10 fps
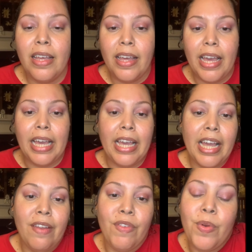
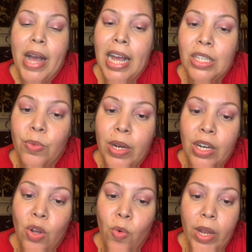Again, if you guys want to
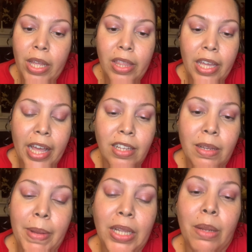know anything else
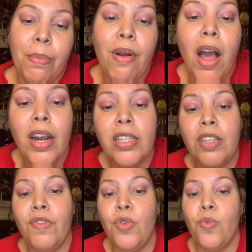about the products,
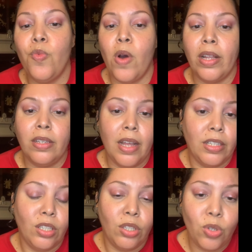if you want a
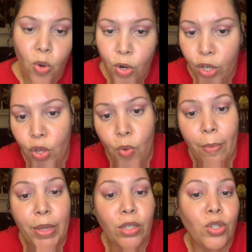tutorial, you
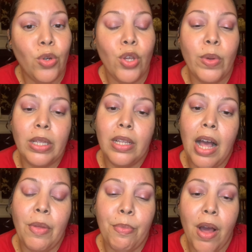want me to show you
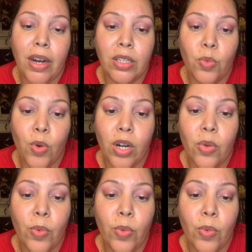how the products work,